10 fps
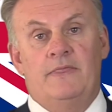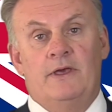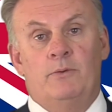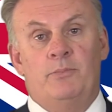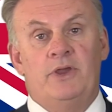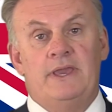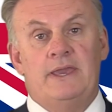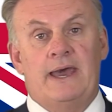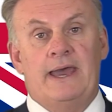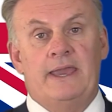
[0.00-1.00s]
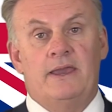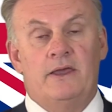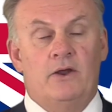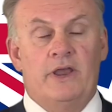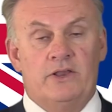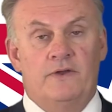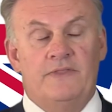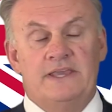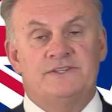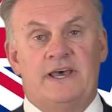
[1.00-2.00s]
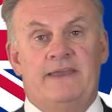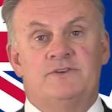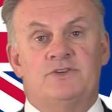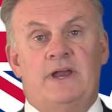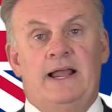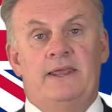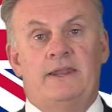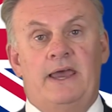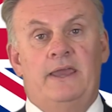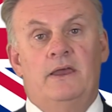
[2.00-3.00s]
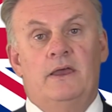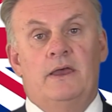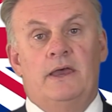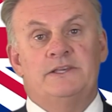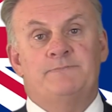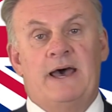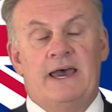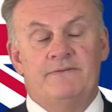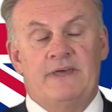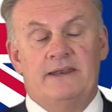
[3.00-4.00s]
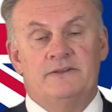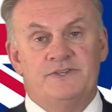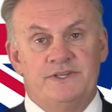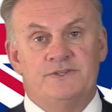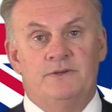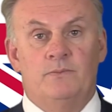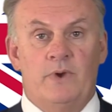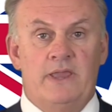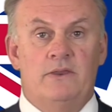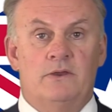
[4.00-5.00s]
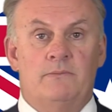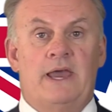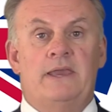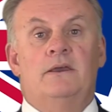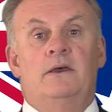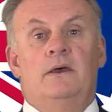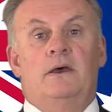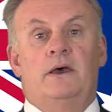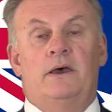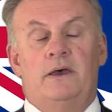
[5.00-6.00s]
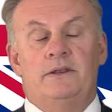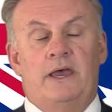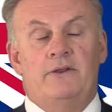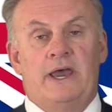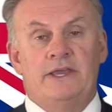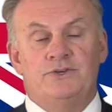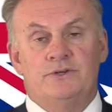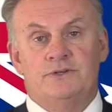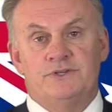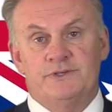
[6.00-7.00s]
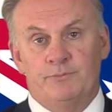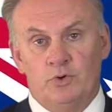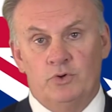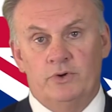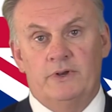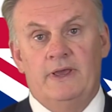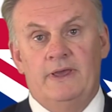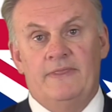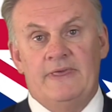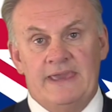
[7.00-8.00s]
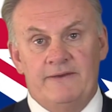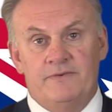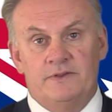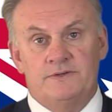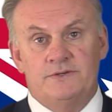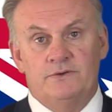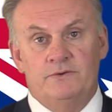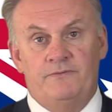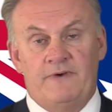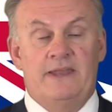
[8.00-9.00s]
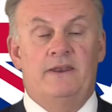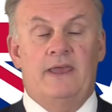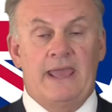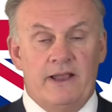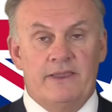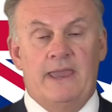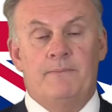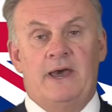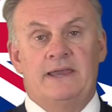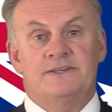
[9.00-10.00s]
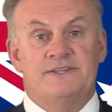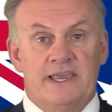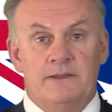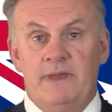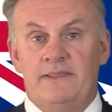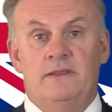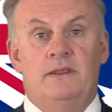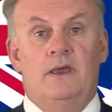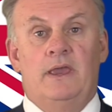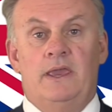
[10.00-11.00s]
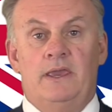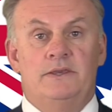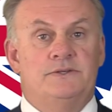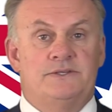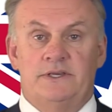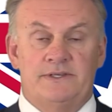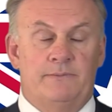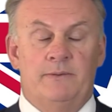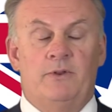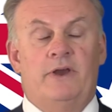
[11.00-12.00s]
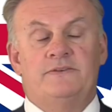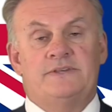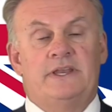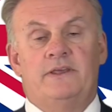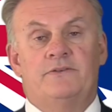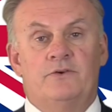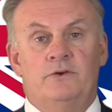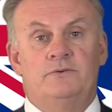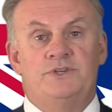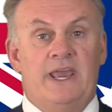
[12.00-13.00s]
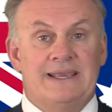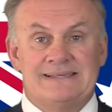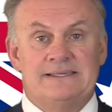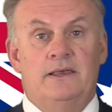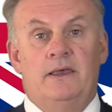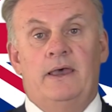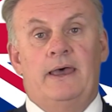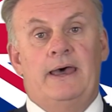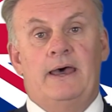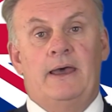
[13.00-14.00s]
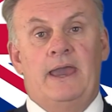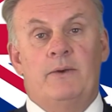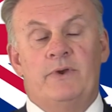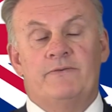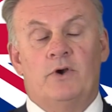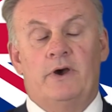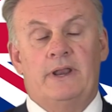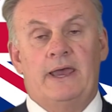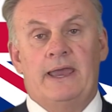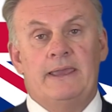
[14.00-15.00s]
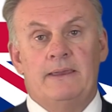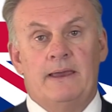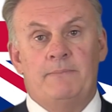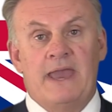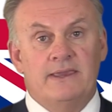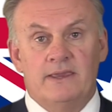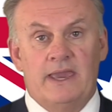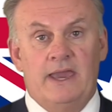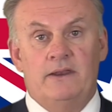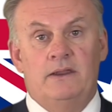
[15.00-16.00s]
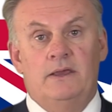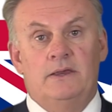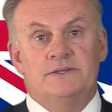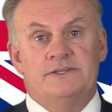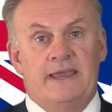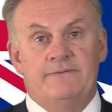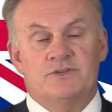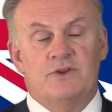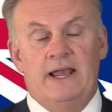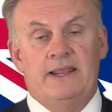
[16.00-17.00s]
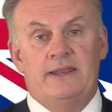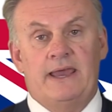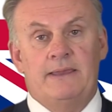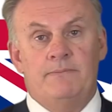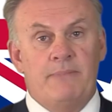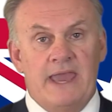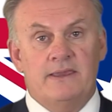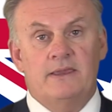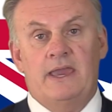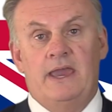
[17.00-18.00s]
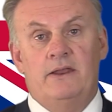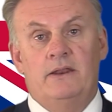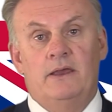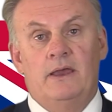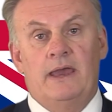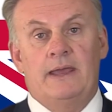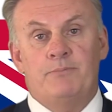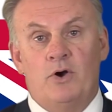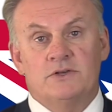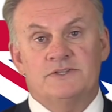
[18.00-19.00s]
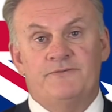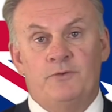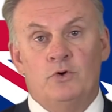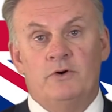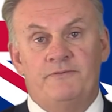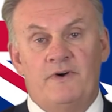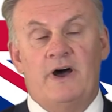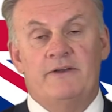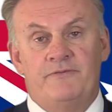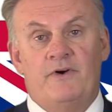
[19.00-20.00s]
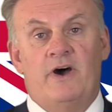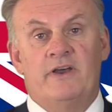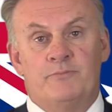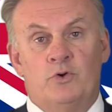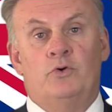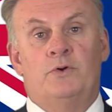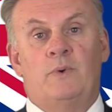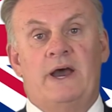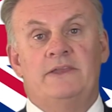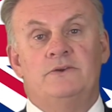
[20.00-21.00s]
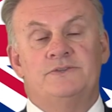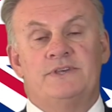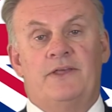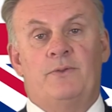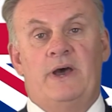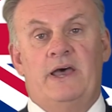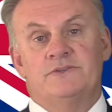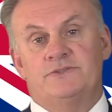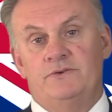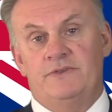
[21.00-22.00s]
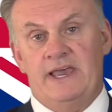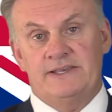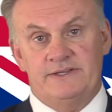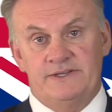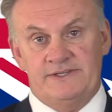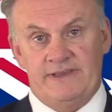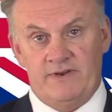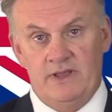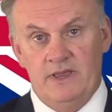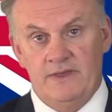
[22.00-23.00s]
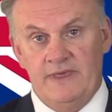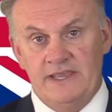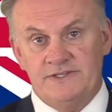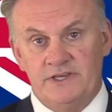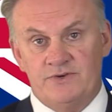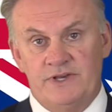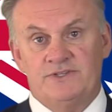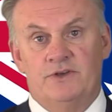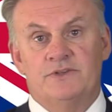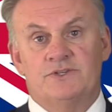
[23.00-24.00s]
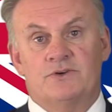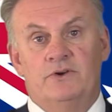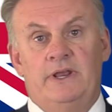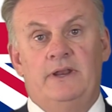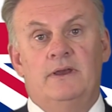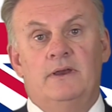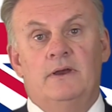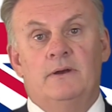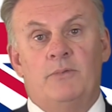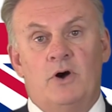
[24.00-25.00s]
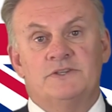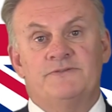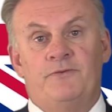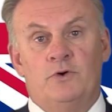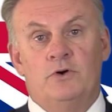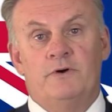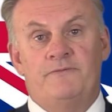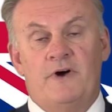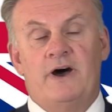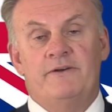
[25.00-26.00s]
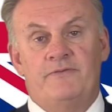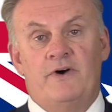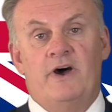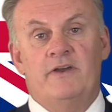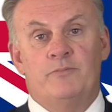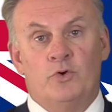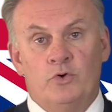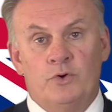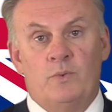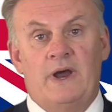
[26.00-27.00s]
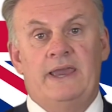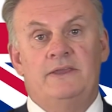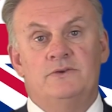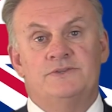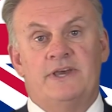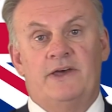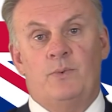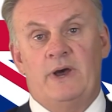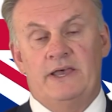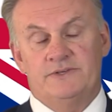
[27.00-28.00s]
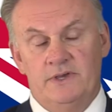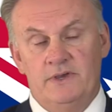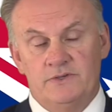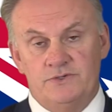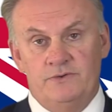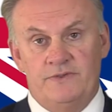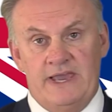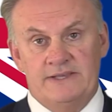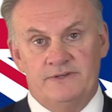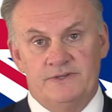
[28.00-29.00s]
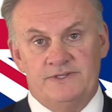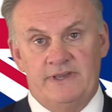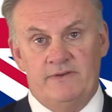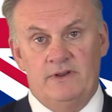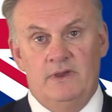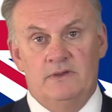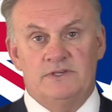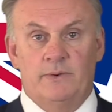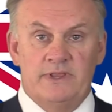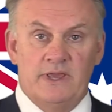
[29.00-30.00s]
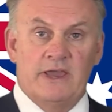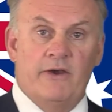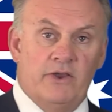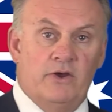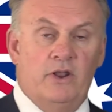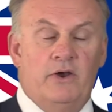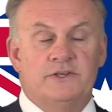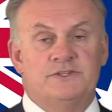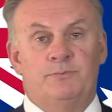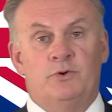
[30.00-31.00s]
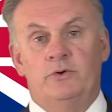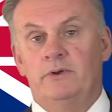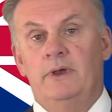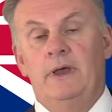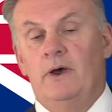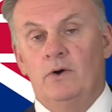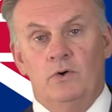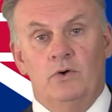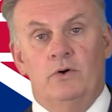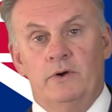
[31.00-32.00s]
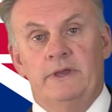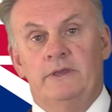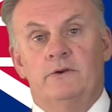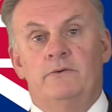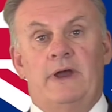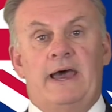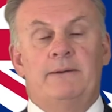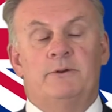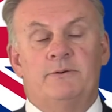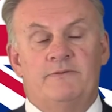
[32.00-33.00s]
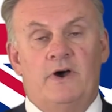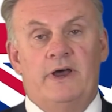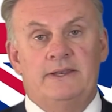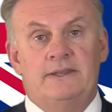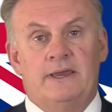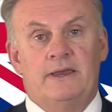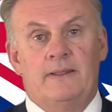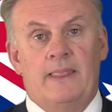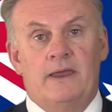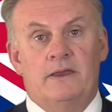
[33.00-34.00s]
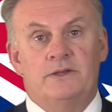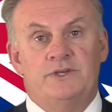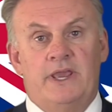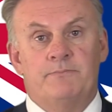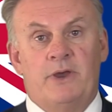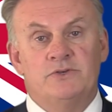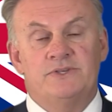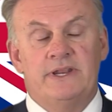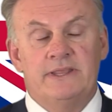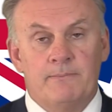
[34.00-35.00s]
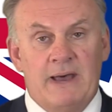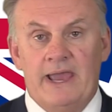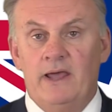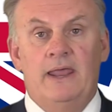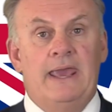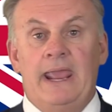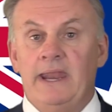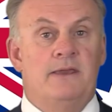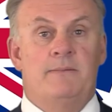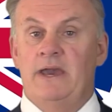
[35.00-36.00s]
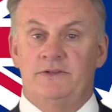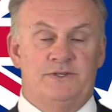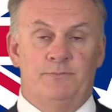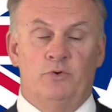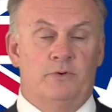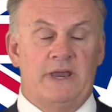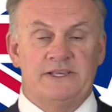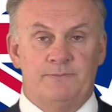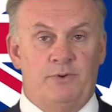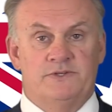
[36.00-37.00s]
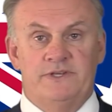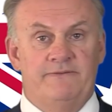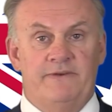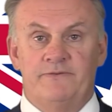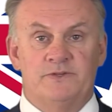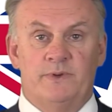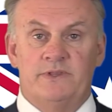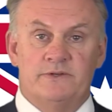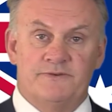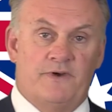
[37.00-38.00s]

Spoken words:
There'll be an icon there, Save Australia Day, as part of that system where you can make a donation to support the effort to fund our campaign. The second method is some people like sending through cheques, and we've got a bank account, Save Australia Day bank account at box 455 Broadway, New South Wales 2007. There's the address on the screen, box 455 Broadway, New South Wales 2007. So whether you're going online to support or you're able to provide a cheque posted in the mail, any amount of support makes a positive difference, whether it's